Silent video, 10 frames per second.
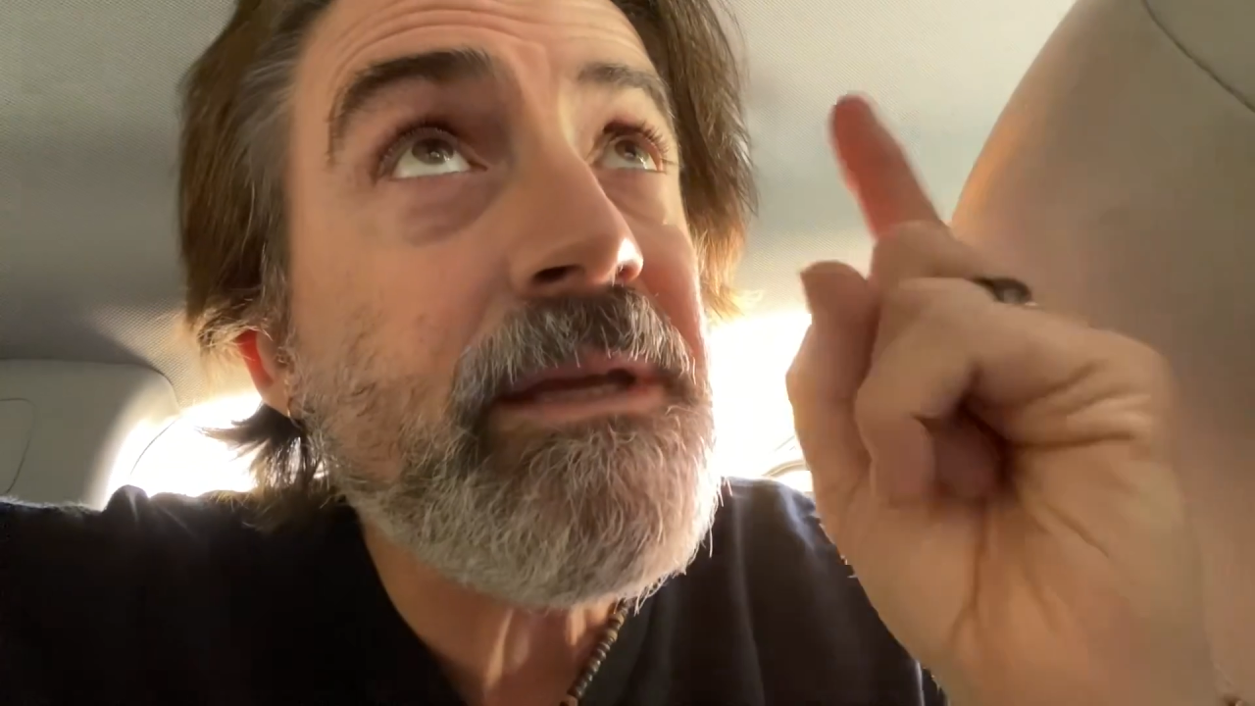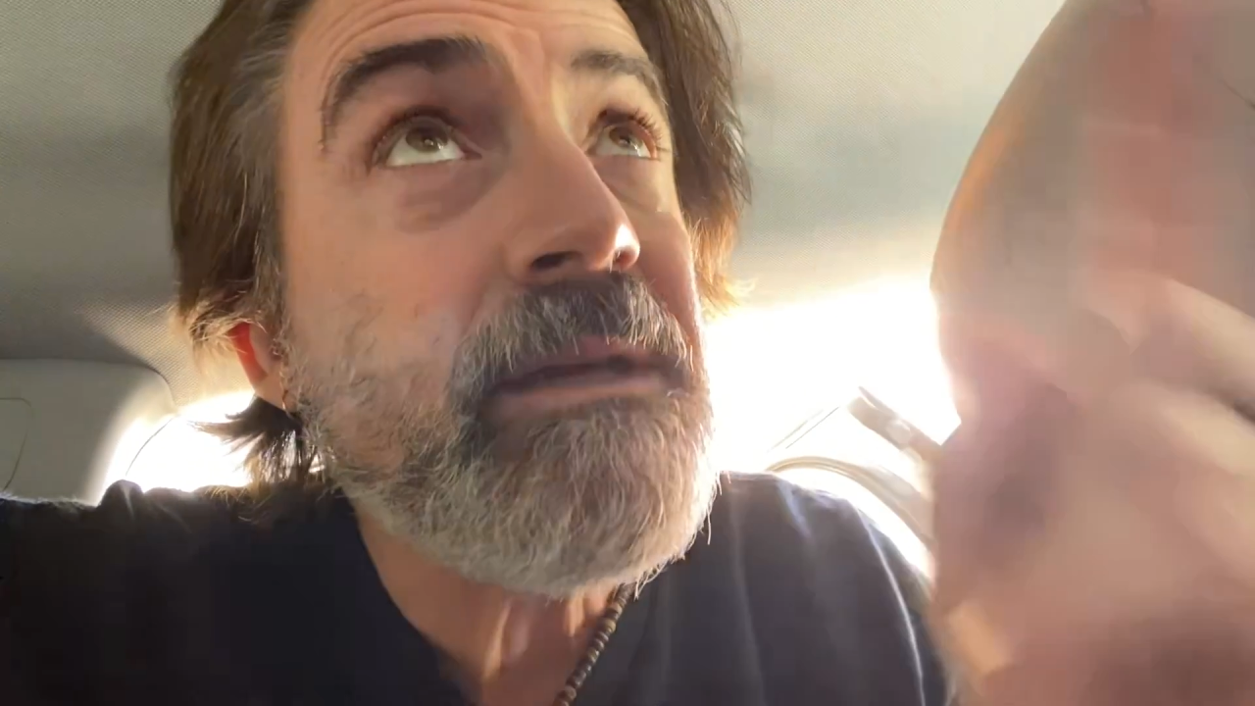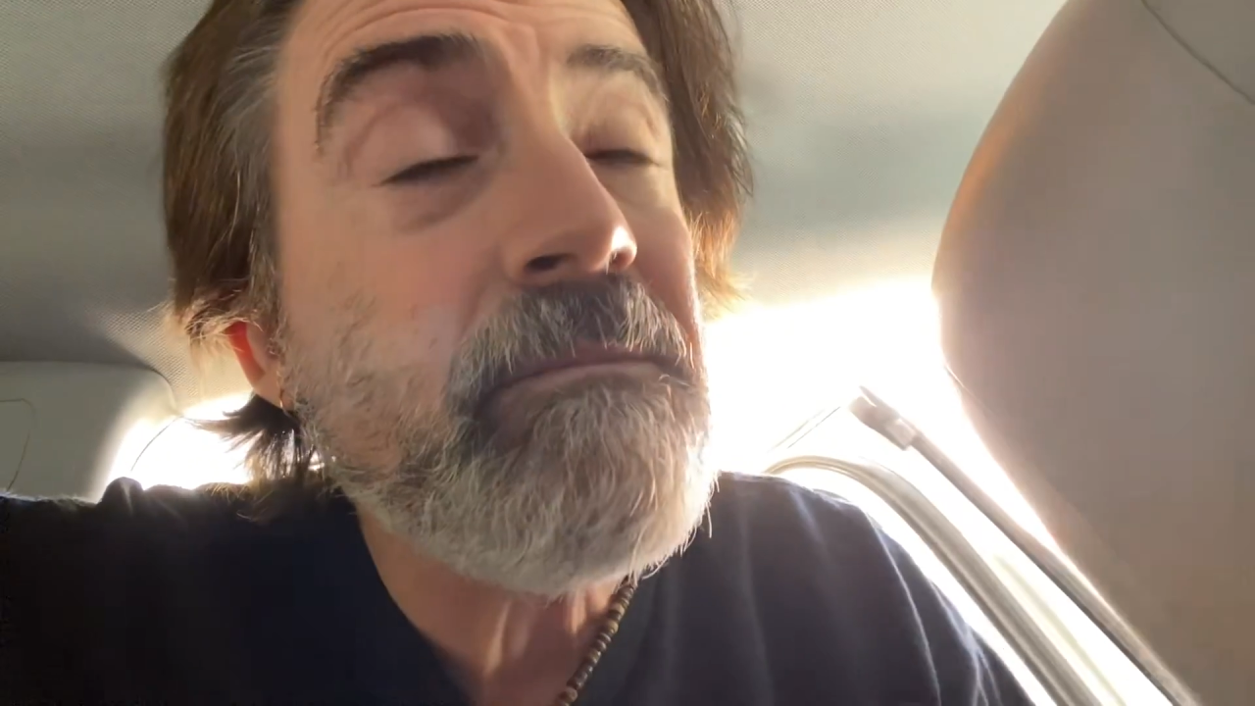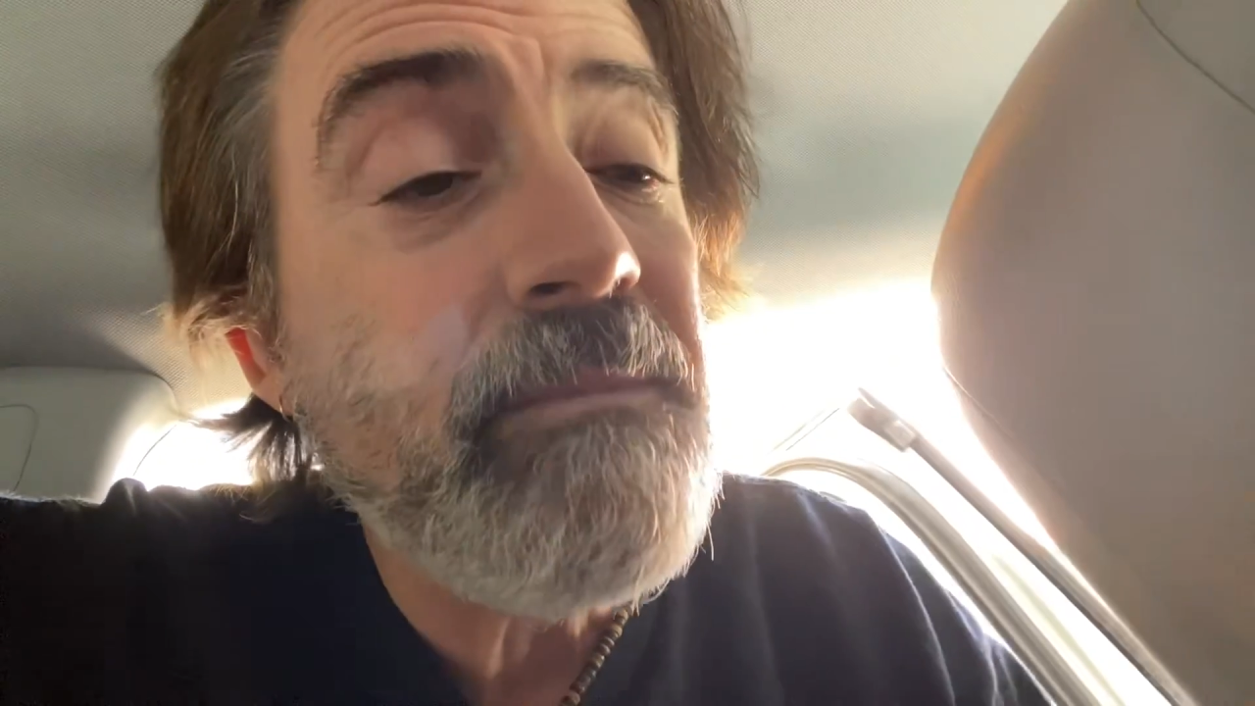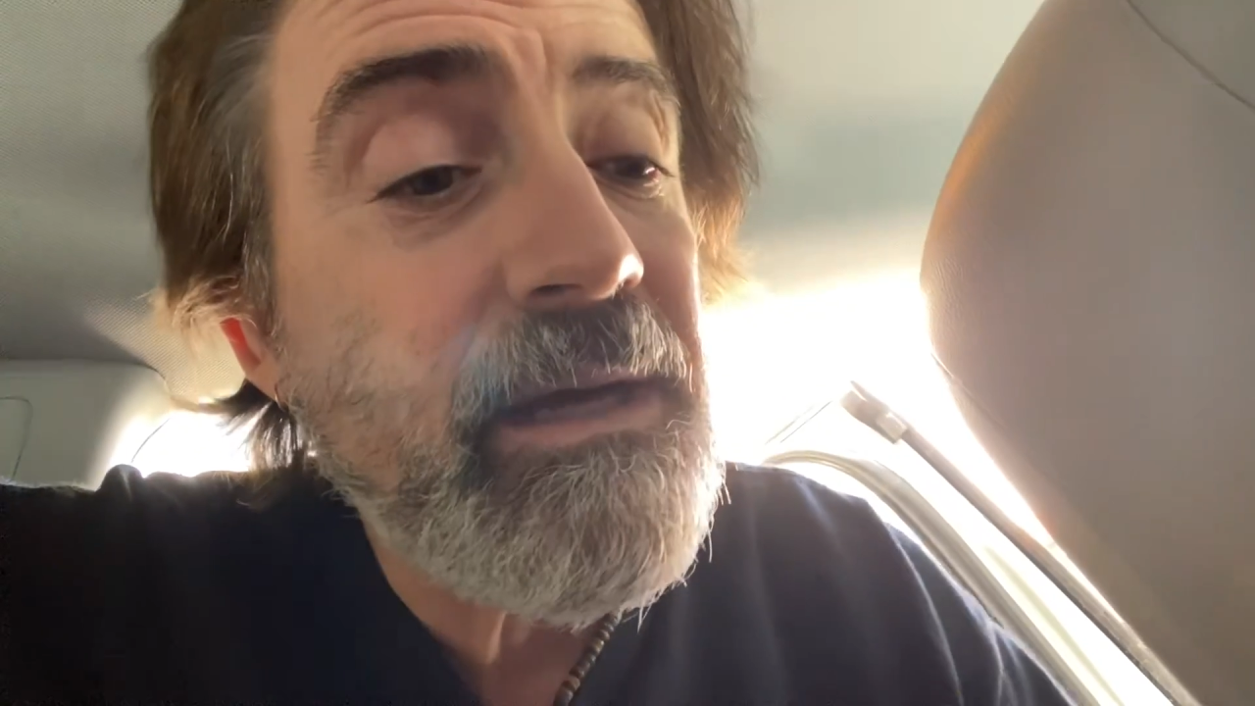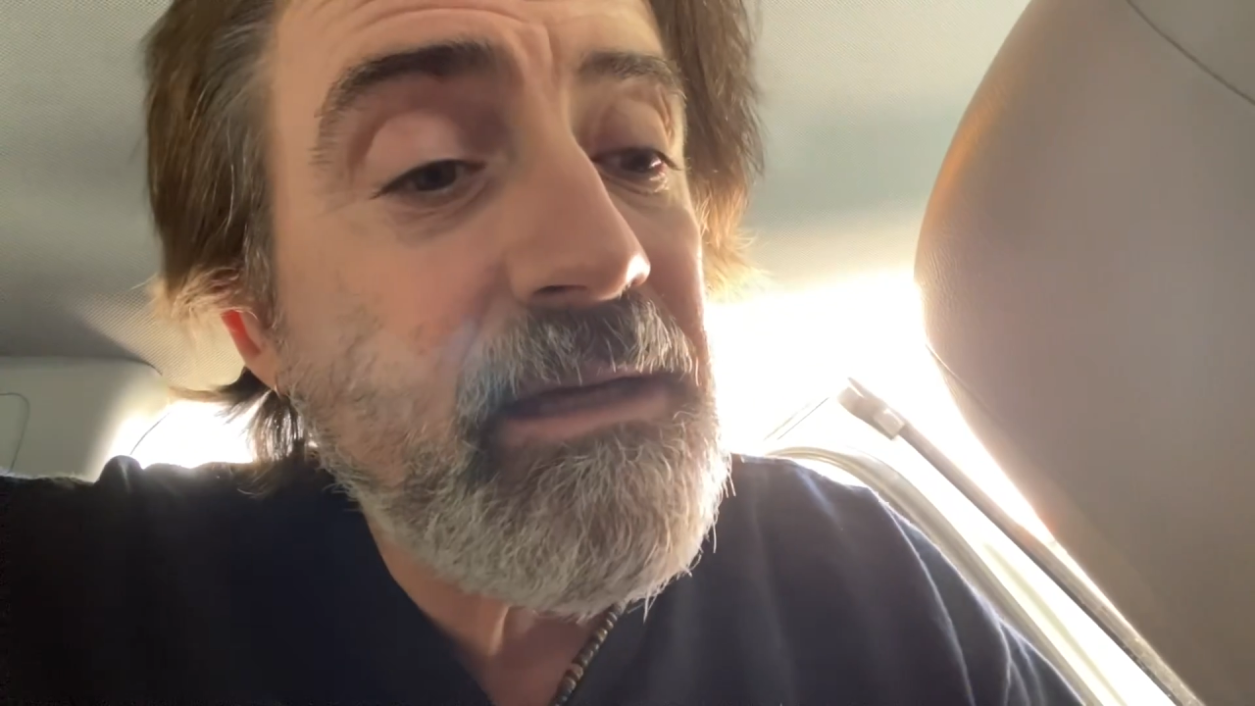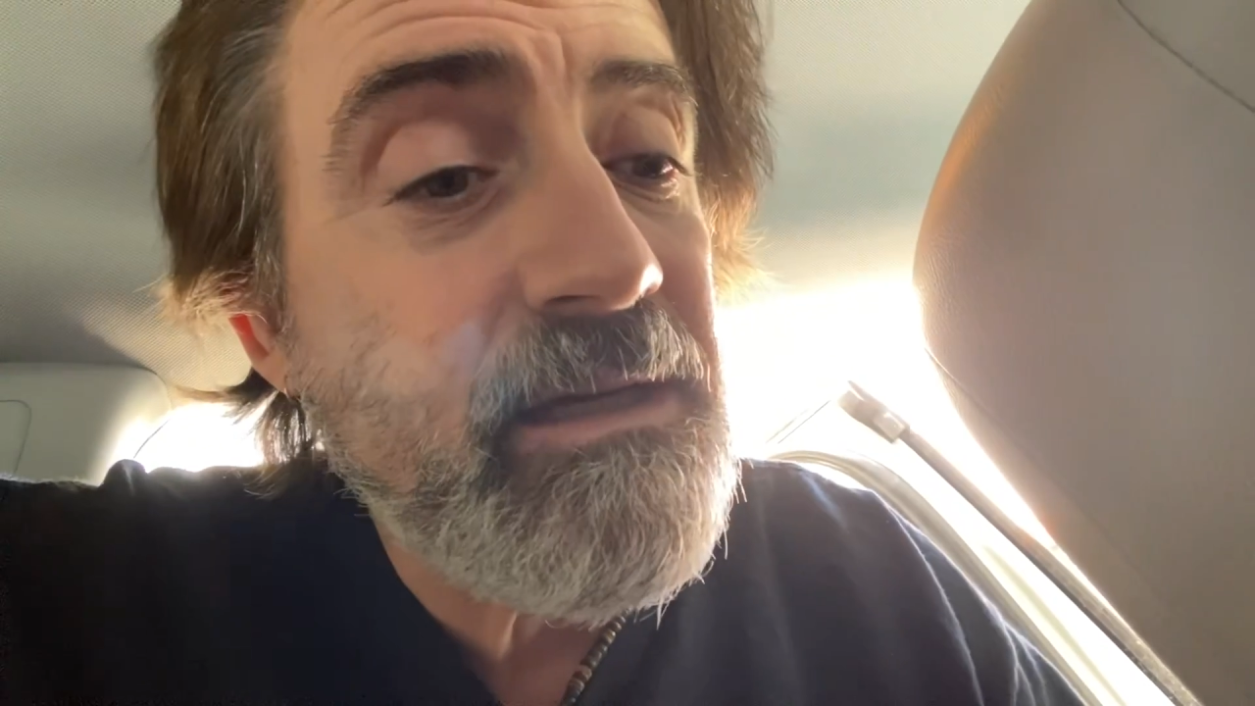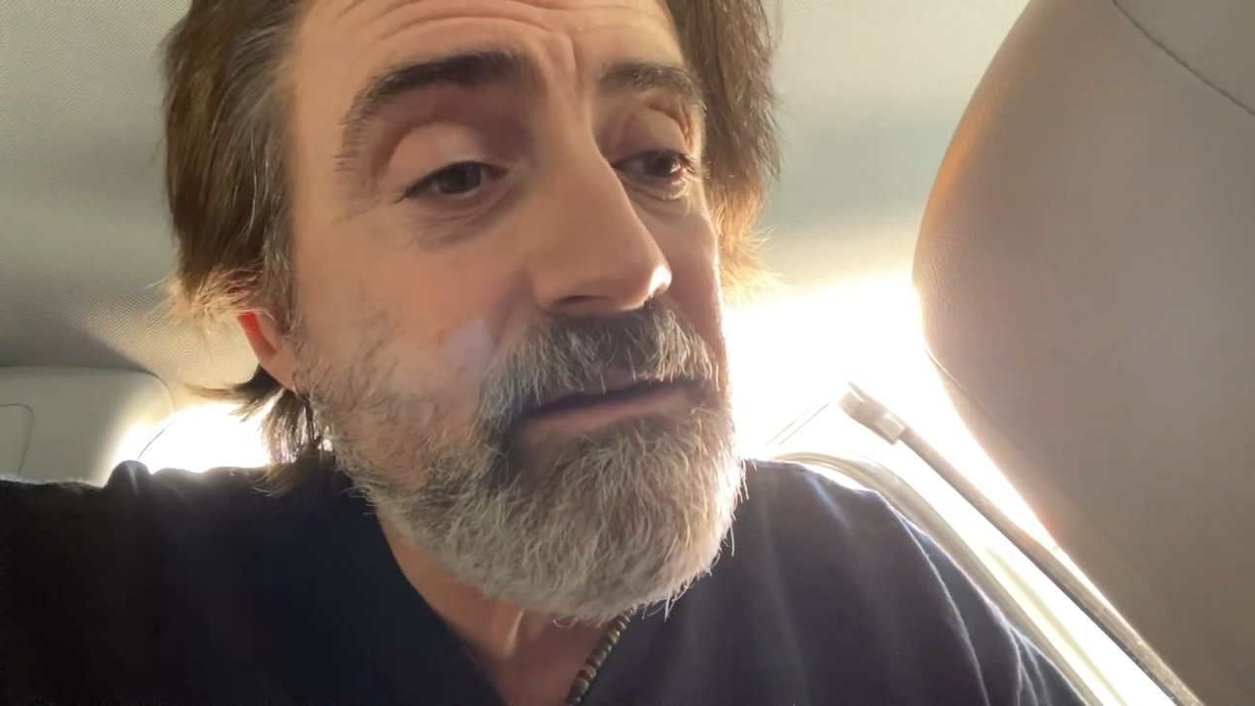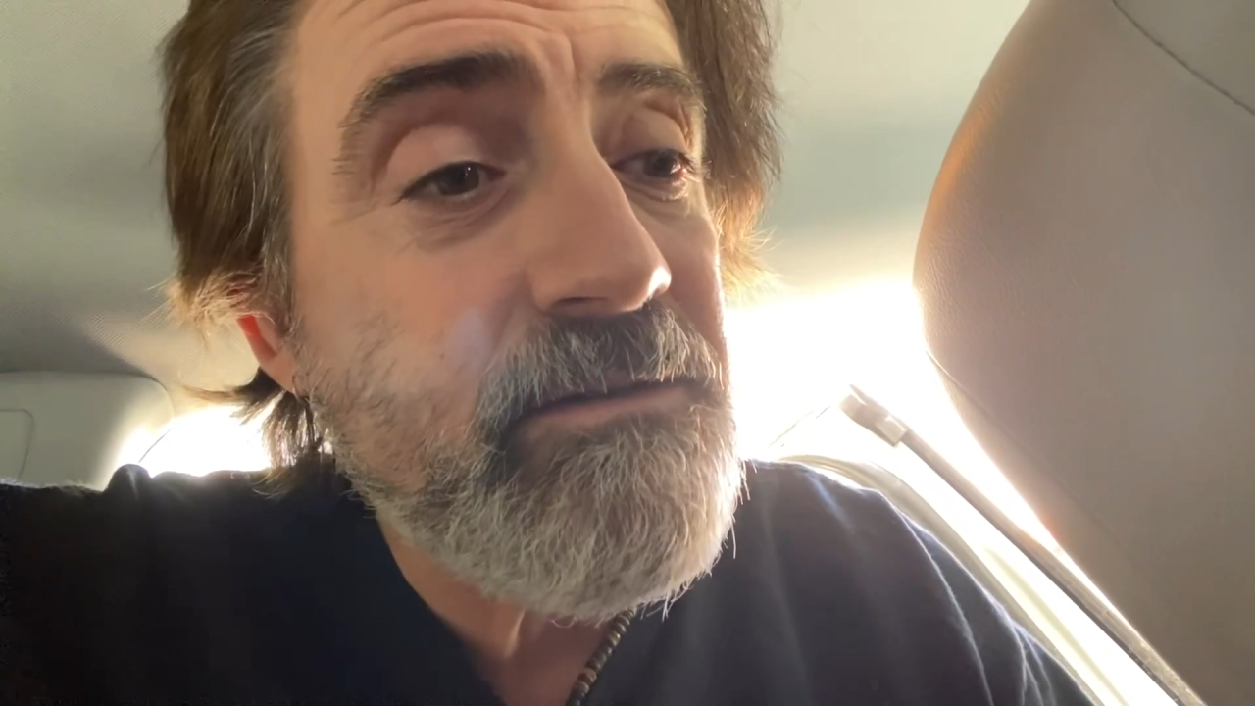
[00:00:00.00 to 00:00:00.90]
him back here